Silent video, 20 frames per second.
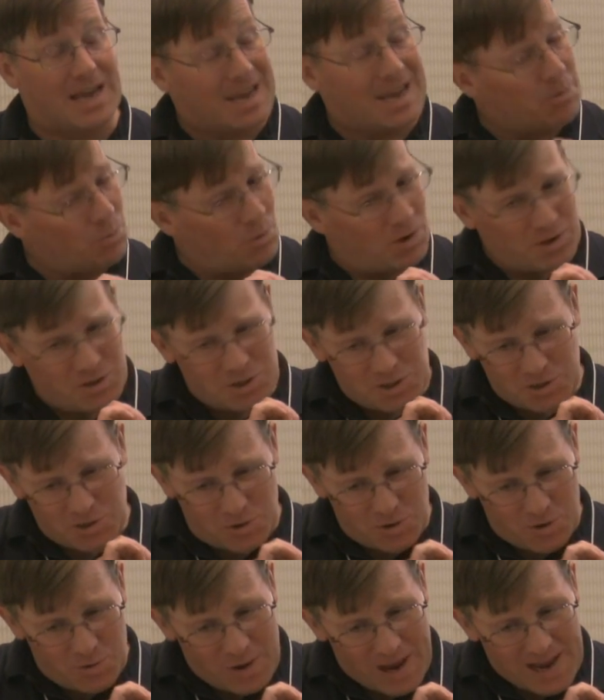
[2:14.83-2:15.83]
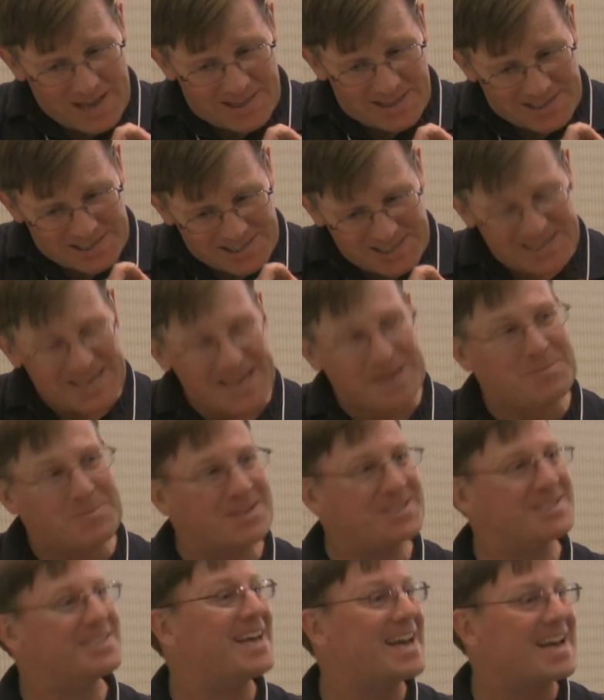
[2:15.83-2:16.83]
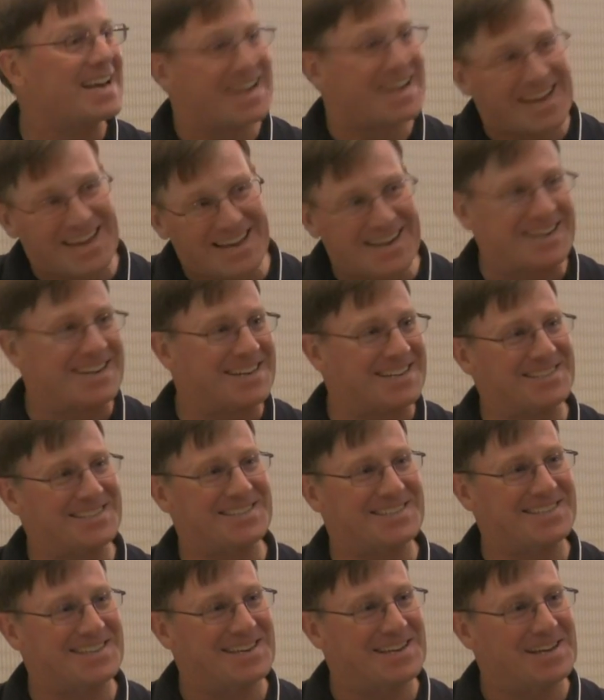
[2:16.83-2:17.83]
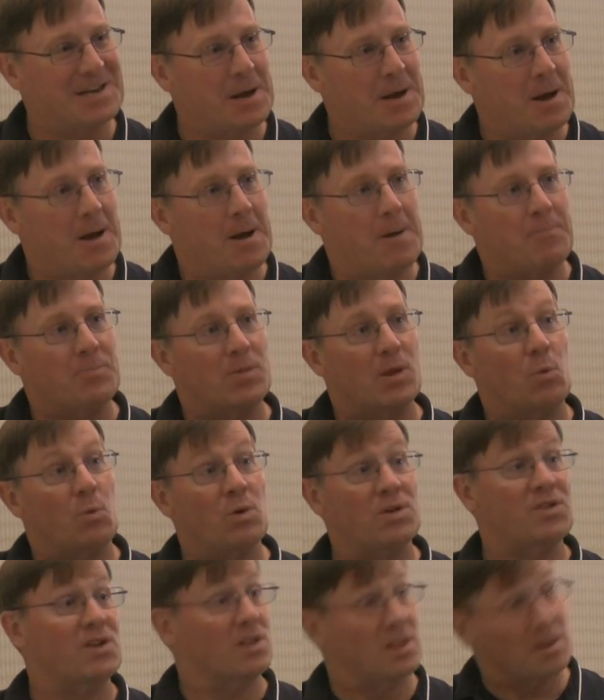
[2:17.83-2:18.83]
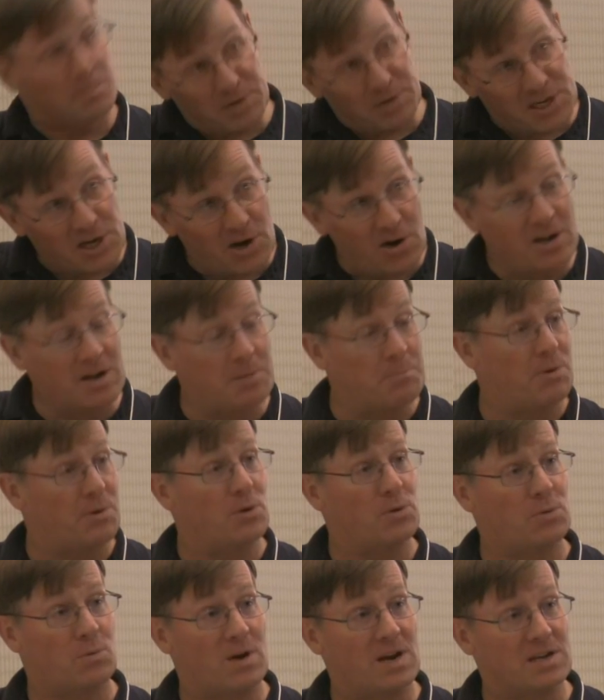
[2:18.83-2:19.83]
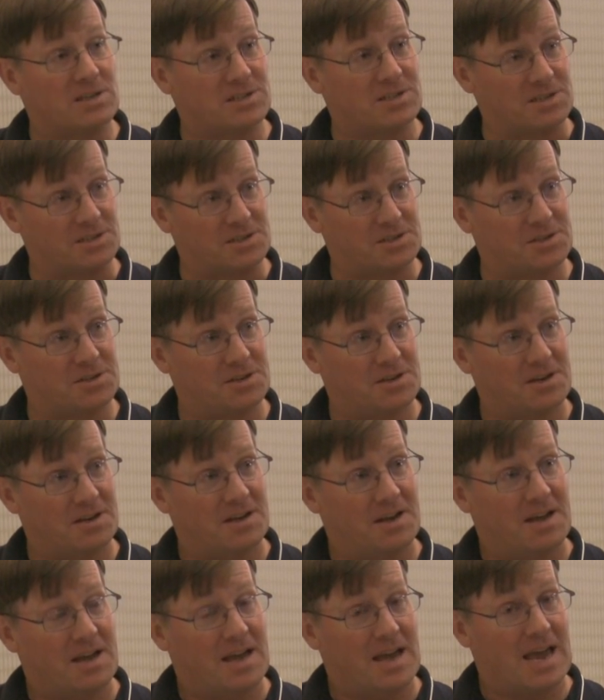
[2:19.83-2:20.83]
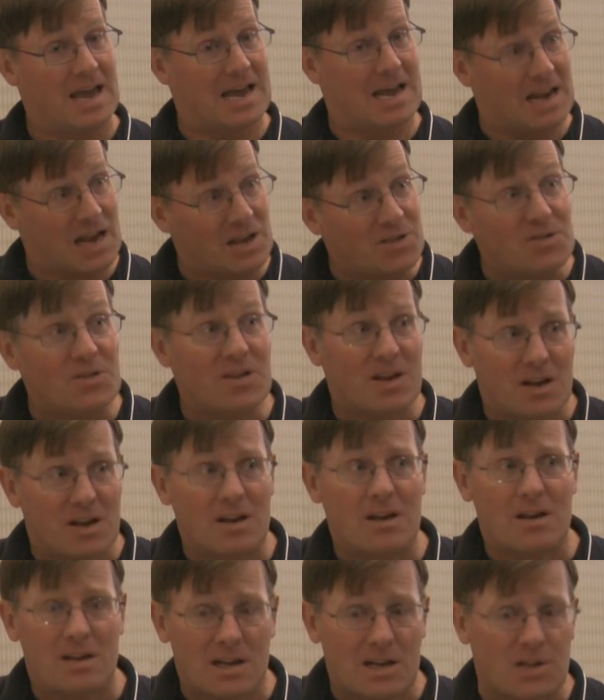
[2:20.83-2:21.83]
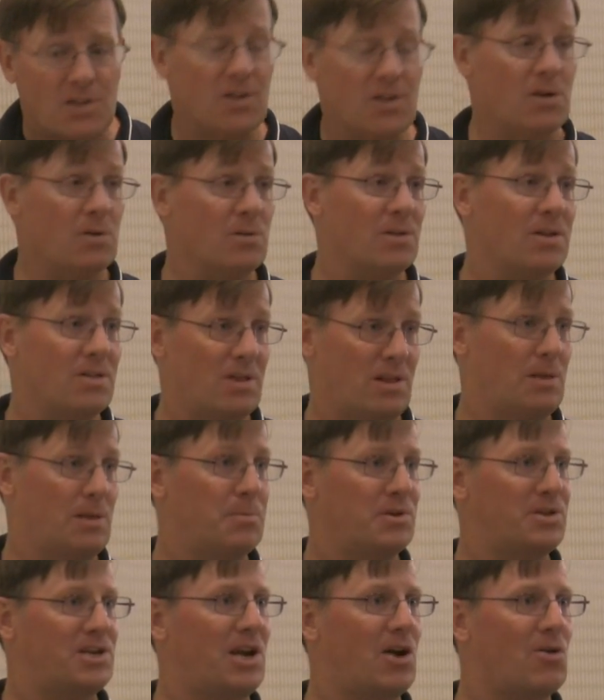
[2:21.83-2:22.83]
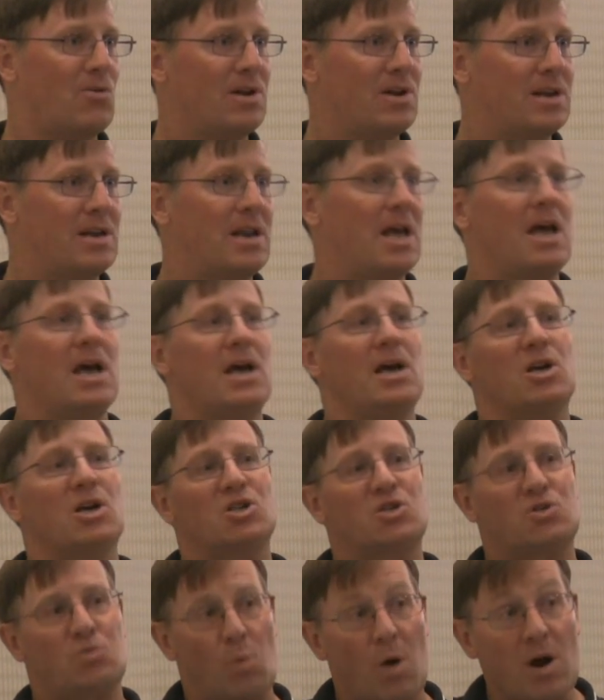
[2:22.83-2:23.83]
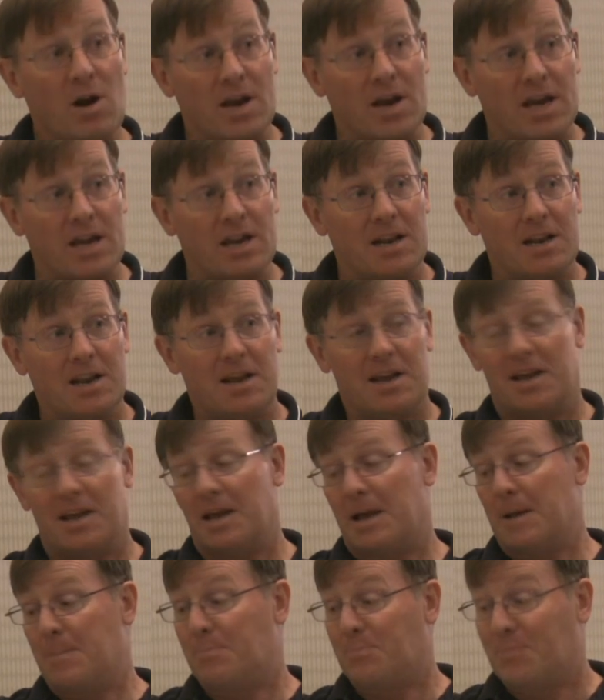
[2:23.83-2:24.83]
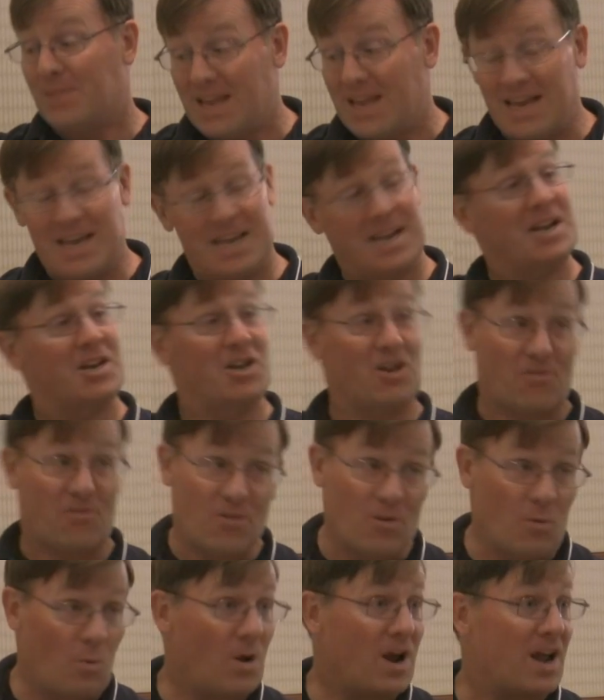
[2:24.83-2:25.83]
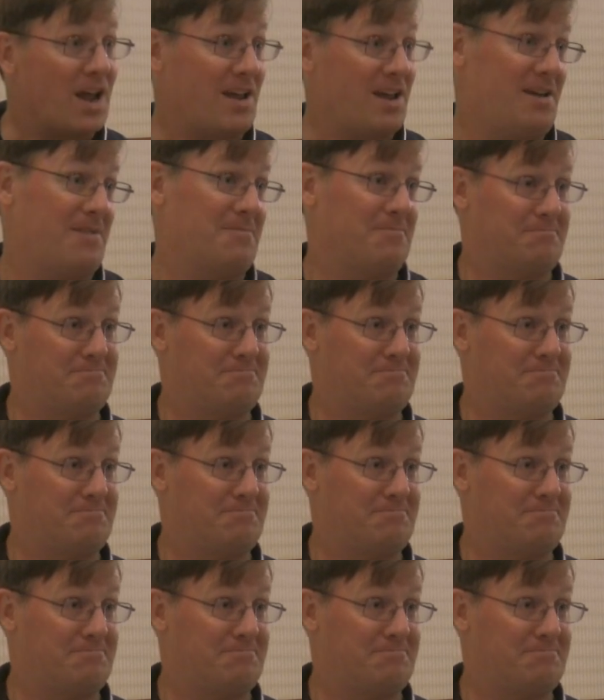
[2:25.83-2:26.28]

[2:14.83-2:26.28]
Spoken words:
So you had the same exact candidates with a Libertarian in both races, and I think clearly the Libertarian swung it in a different way.